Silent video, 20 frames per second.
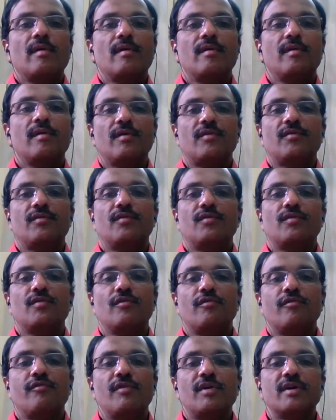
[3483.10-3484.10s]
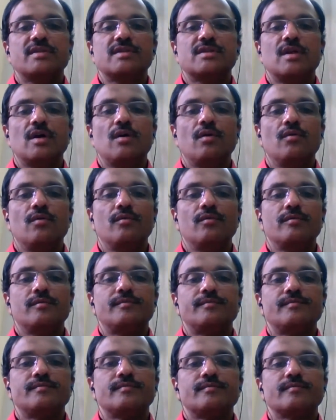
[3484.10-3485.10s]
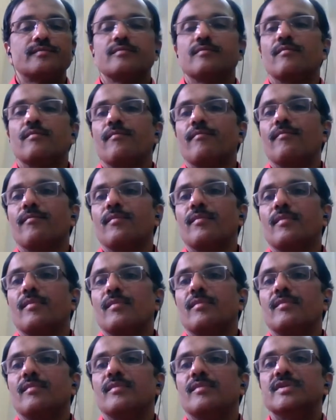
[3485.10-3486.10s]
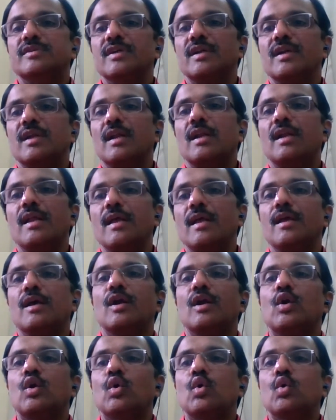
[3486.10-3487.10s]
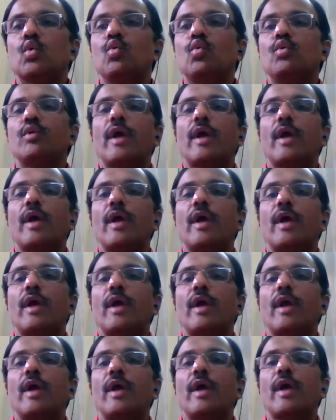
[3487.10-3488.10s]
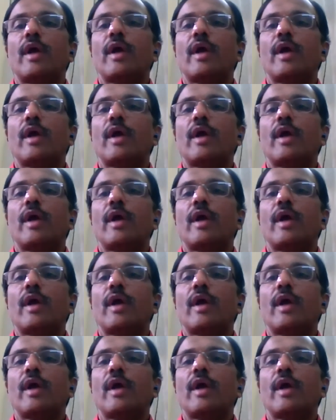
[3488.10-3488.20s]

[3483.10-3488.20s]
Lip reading: Yes. So first now generally here two types of